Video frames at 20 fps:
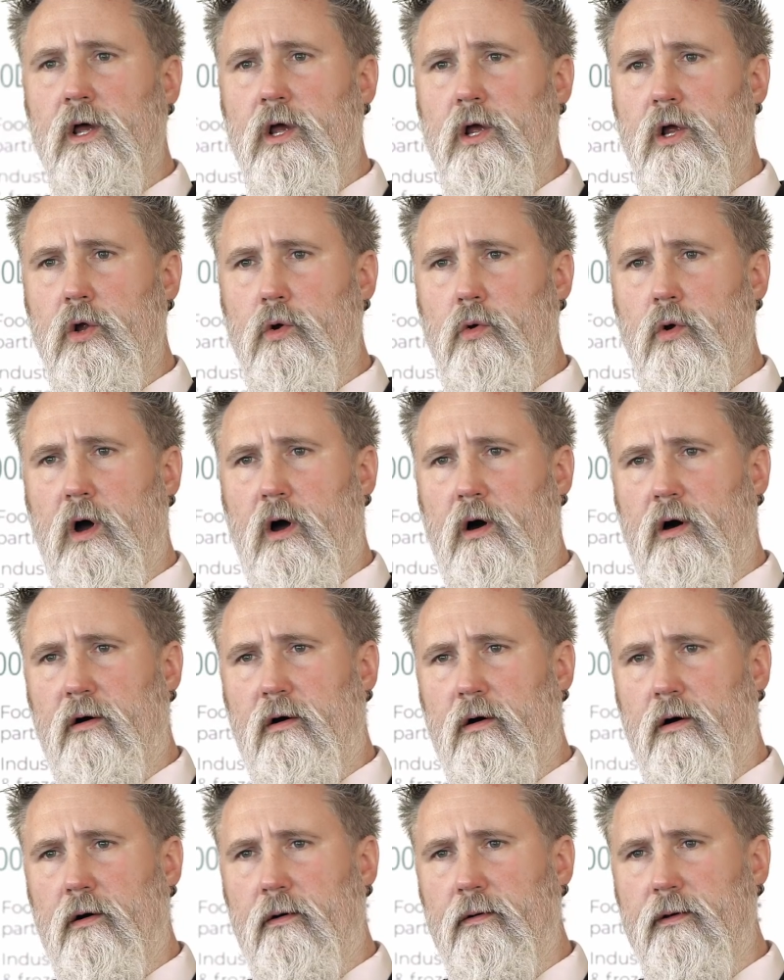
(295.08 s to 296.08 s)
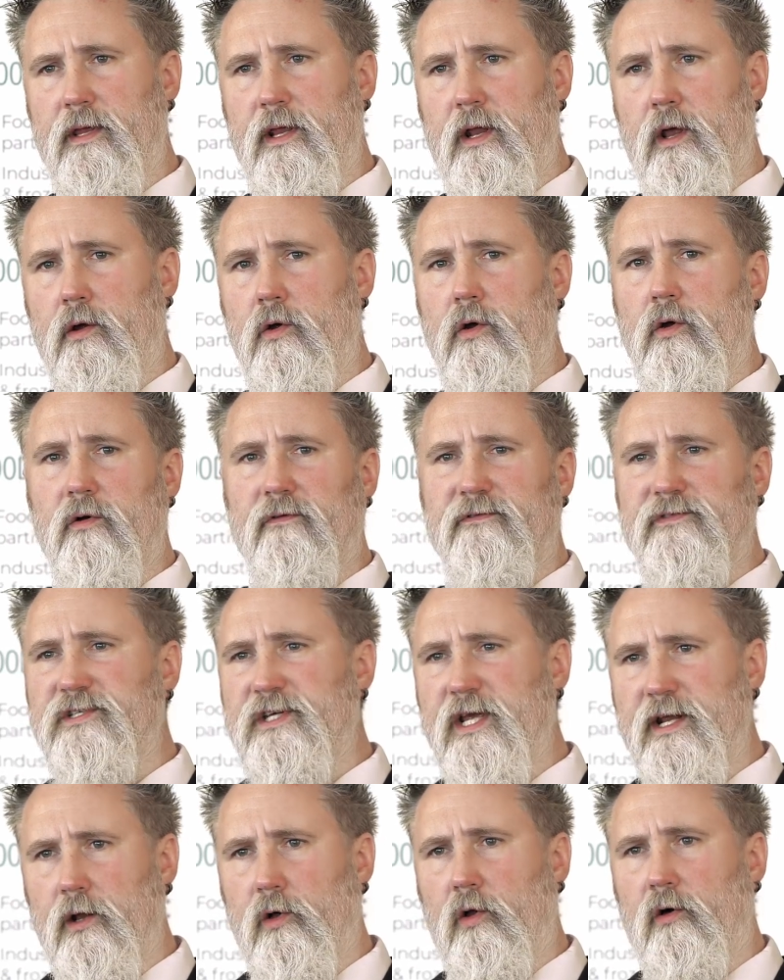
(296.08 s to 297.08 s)
who are, who have
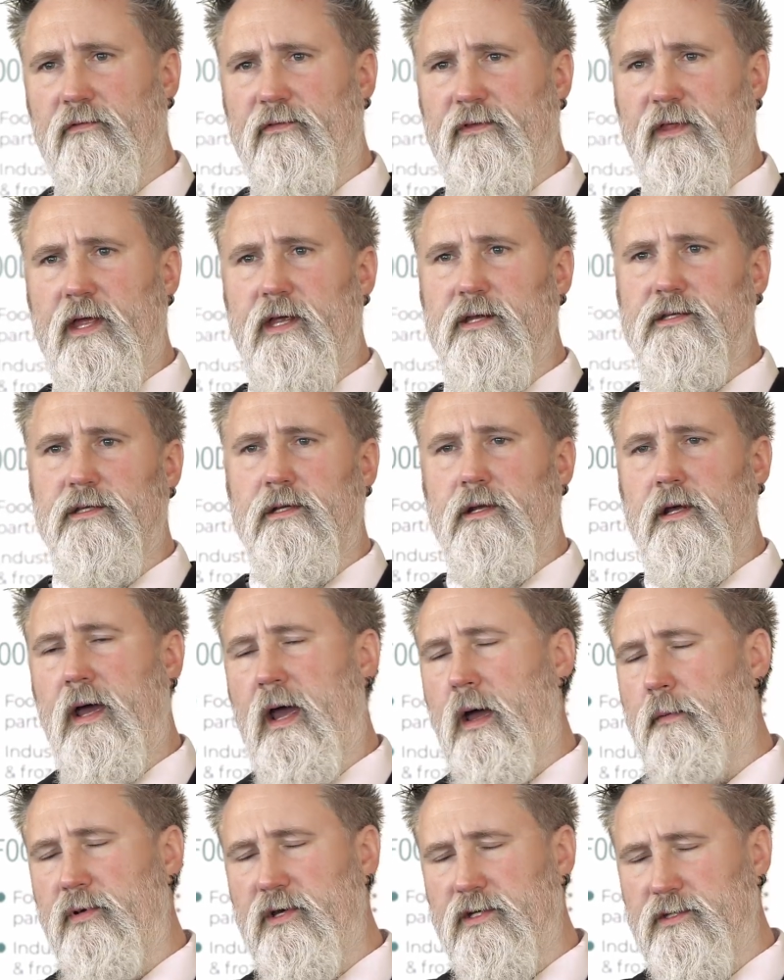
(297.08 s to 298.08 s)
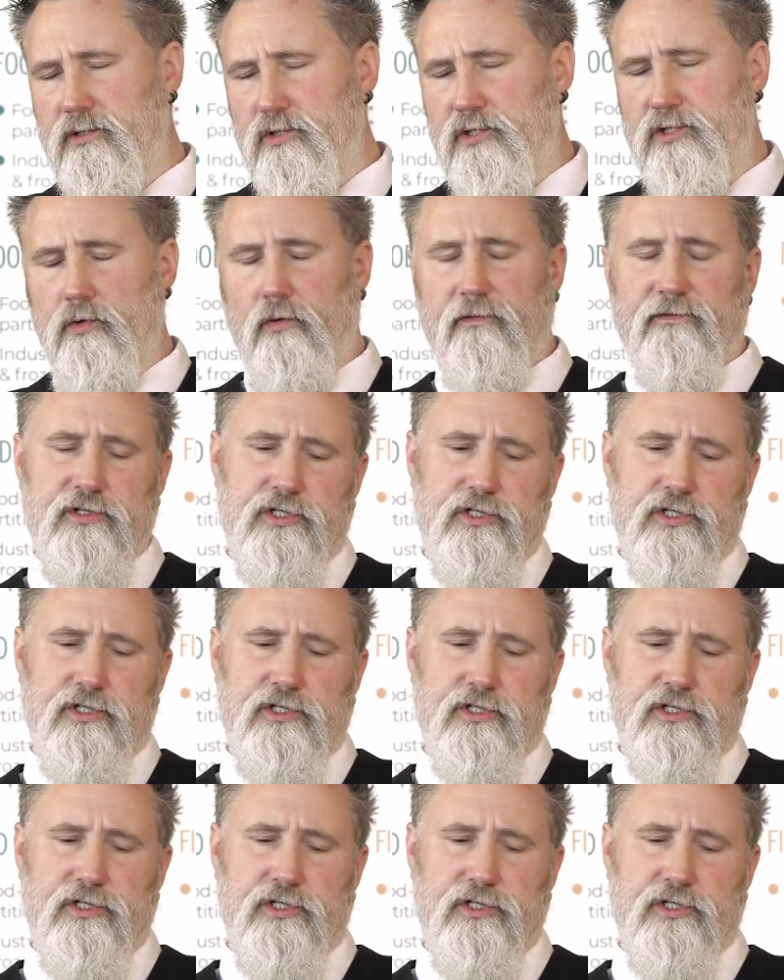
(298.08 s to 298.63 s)
seen a lot of things and are happy to sort of